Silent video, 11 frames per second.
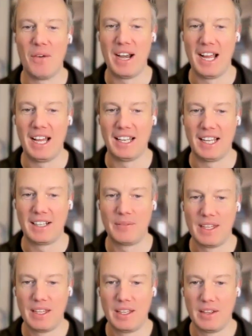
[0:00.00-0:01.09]
around like
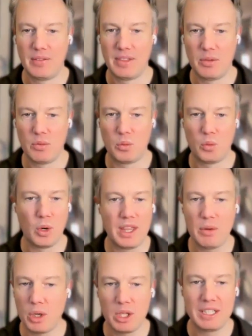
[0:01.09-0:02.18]
what
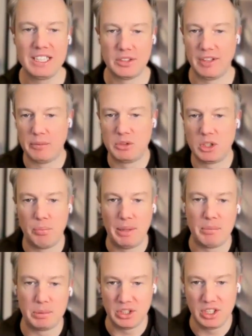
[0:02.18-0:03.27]
do you need to develop to go and
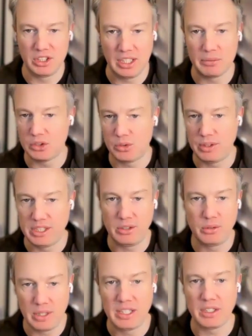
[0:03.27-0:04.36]
better position yourselves as
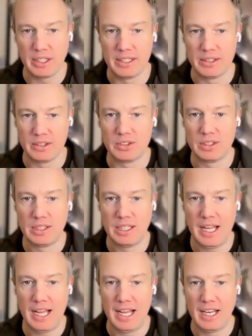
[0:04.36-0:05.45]
strategic leaders,
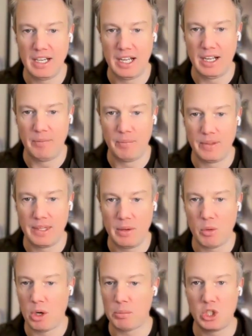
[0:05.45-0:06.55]
and
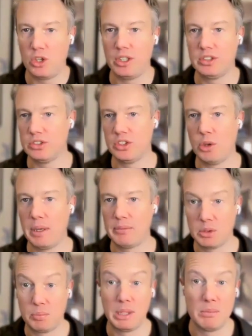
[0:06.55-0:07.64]
what opportunities does it open up
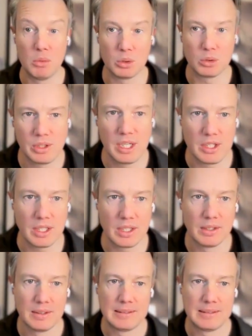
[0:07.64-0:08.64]
to be more strategic?